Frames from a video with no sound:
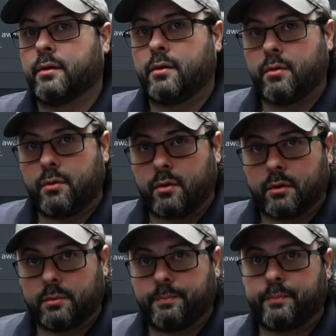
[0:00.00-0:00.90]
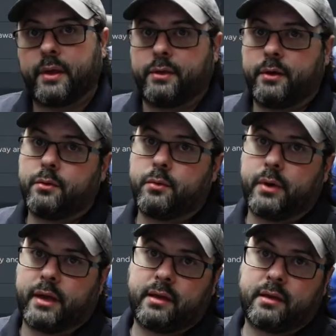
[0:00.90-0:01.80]
Or another
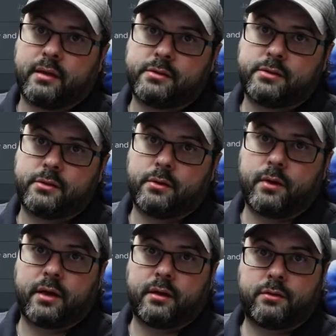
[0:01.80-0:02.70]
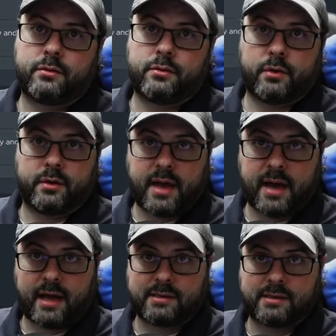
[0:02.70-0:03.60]
way is going into your
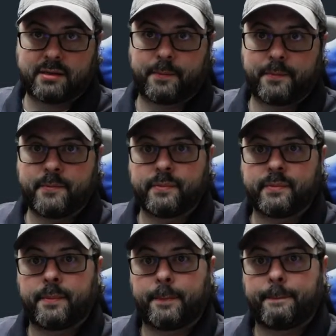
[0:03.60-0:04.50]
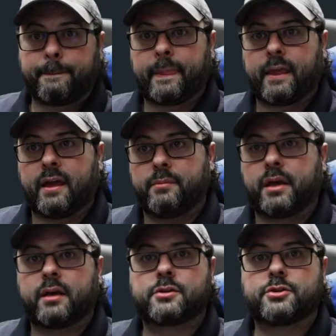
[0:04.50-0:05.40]
task and
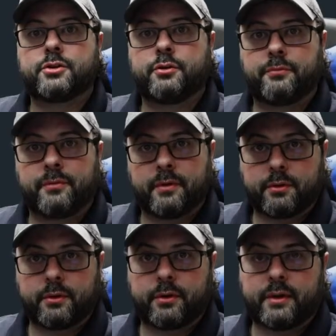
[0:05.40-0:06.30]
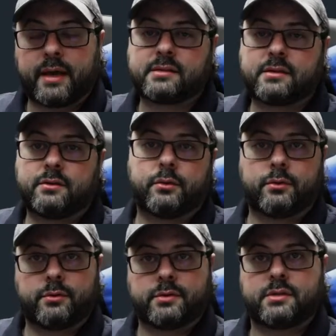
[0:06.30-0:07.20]
making sure you filter your task in
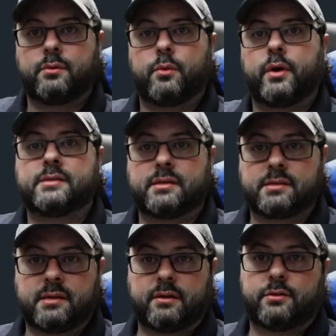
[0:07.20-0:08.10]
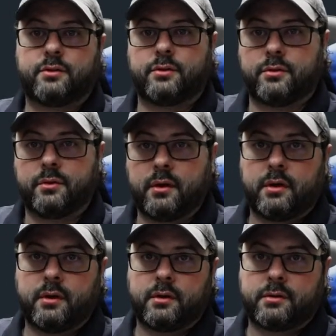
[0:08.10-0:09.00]
order to see what is assigned to you.
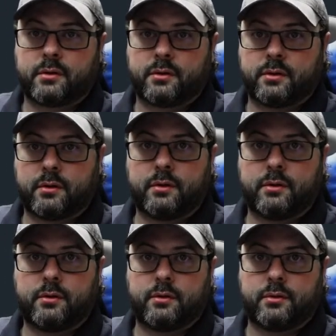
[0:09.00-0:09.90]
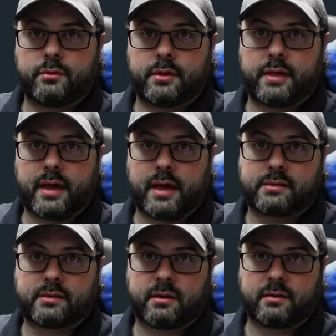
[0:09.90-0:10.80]
So you go into the
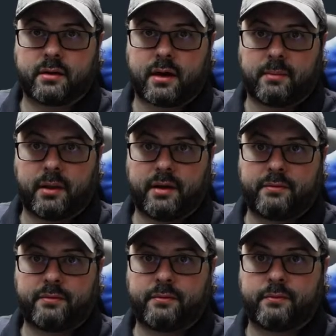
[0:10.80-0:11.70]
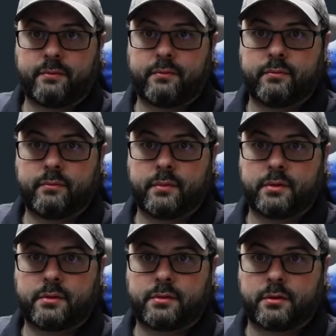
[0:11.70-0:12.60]
task on the top left,
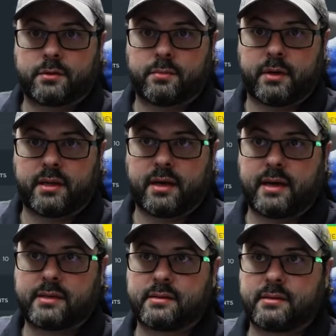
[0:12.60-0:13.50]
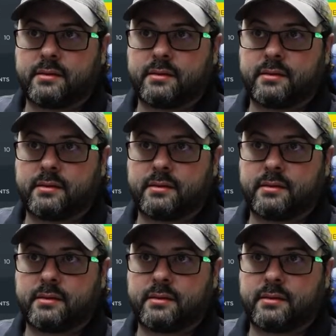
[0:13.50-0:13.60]
search my task.